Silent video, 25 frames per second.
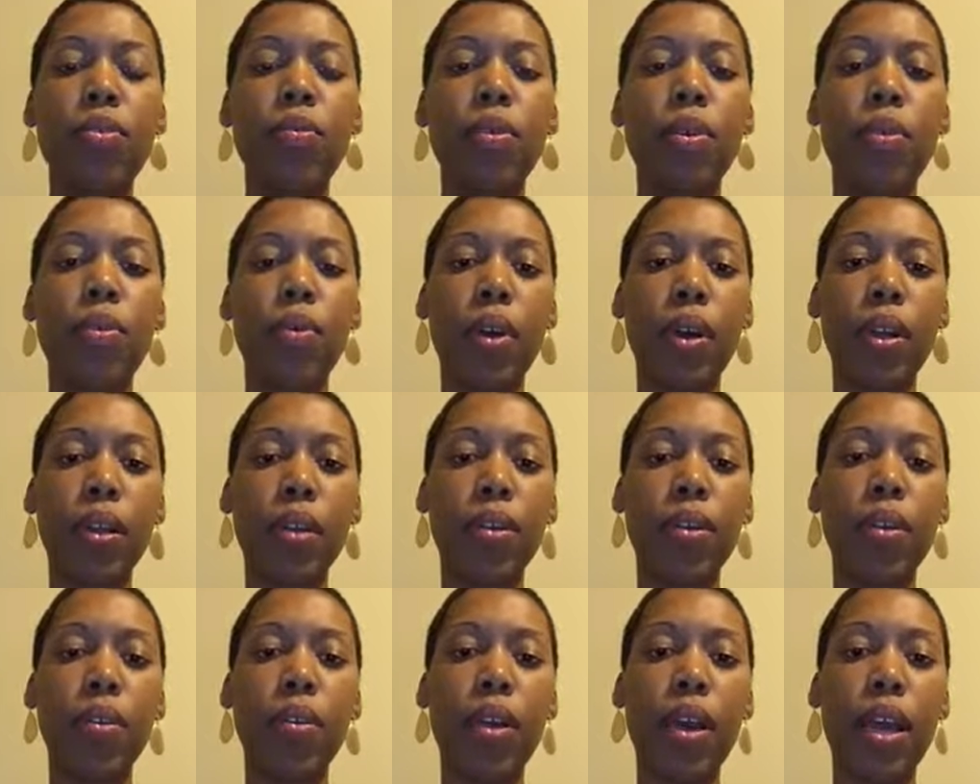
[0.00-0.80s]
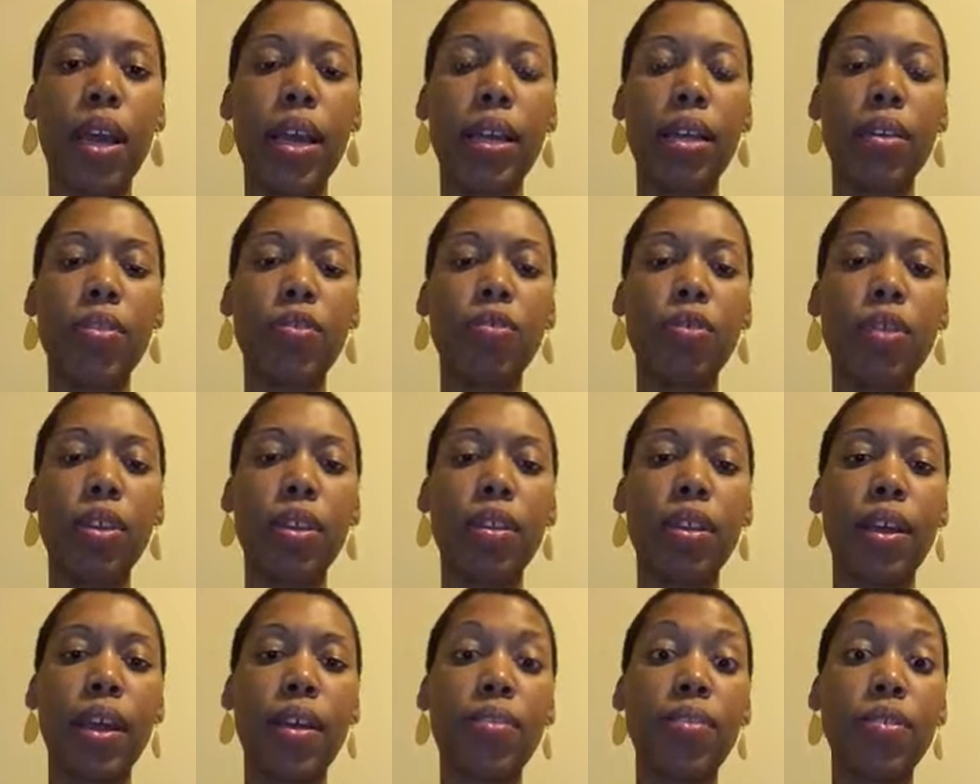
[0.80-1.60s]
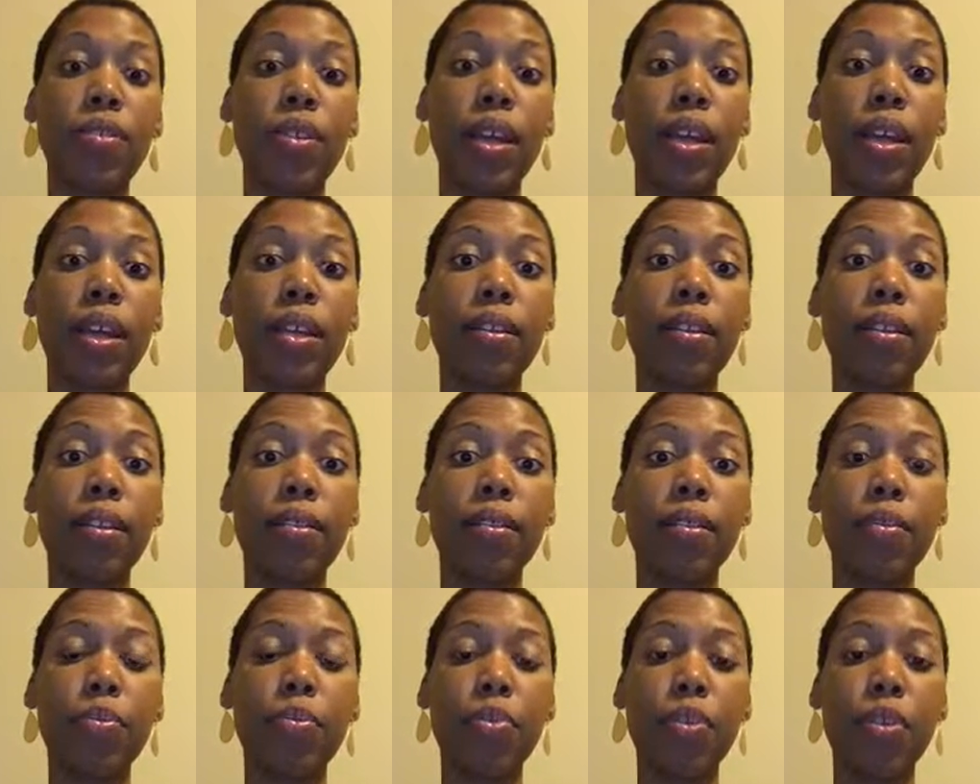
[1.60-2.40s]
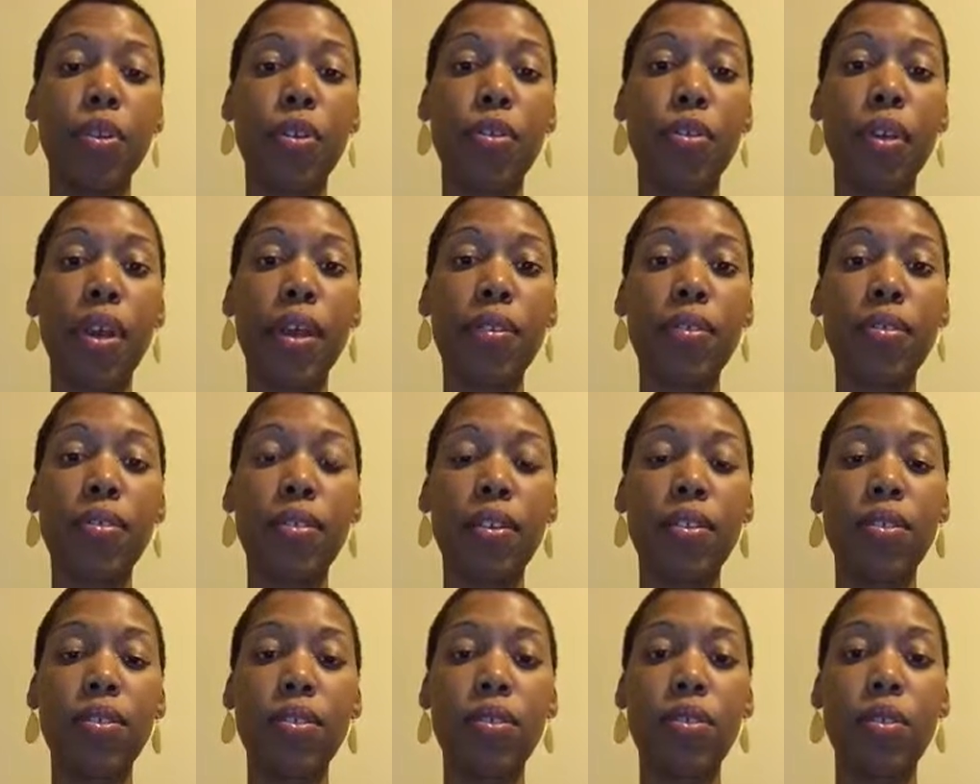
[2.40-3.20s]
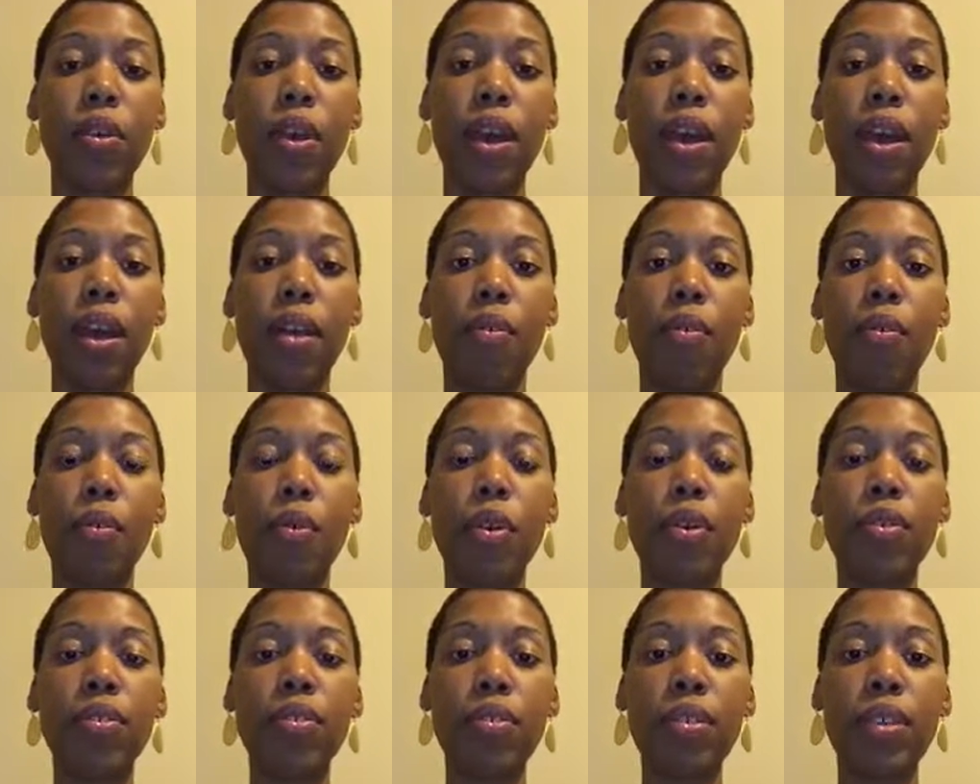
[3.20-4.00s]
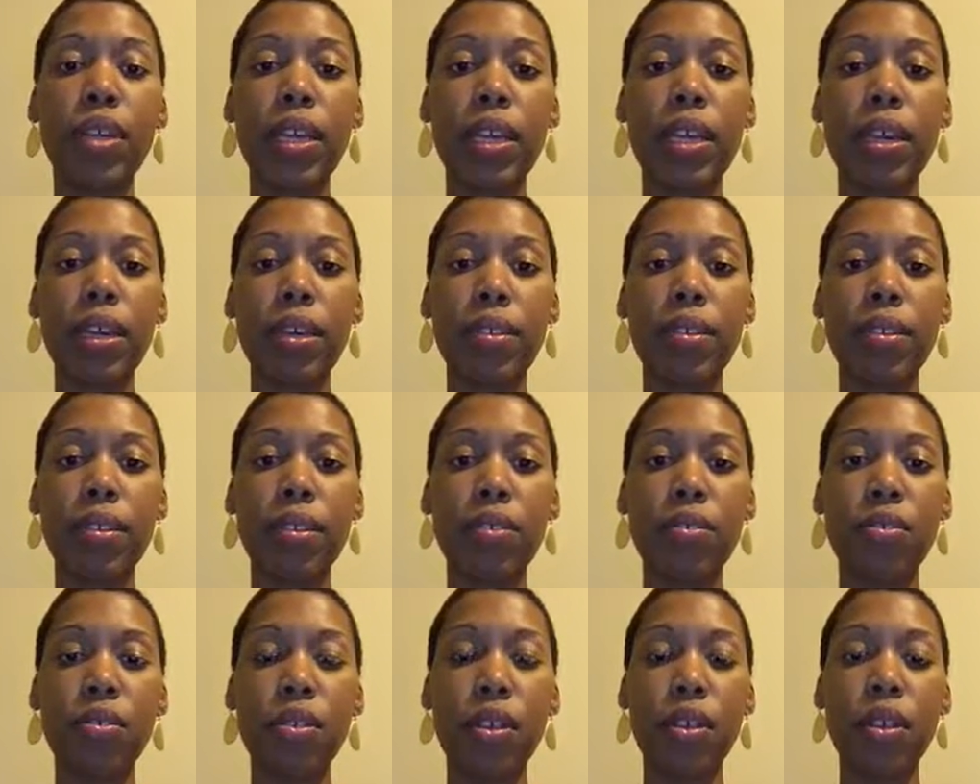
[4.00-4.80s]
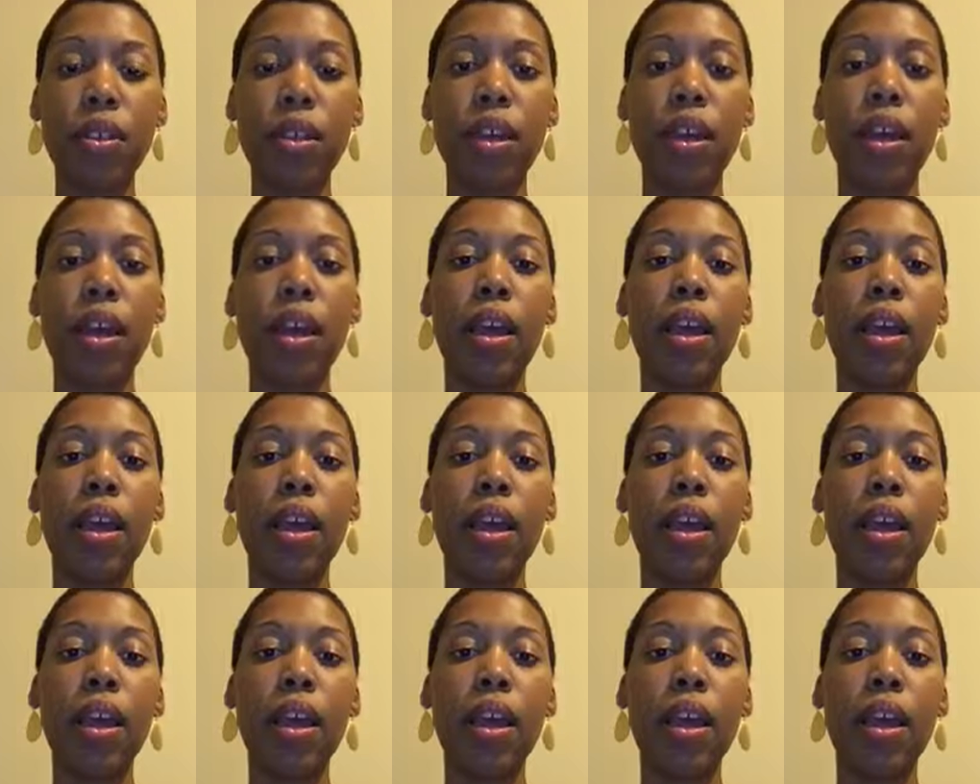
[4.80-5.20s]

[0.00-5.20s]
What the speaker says: We want to go ahead and treat that so that it doesn't progress into a worsening condition,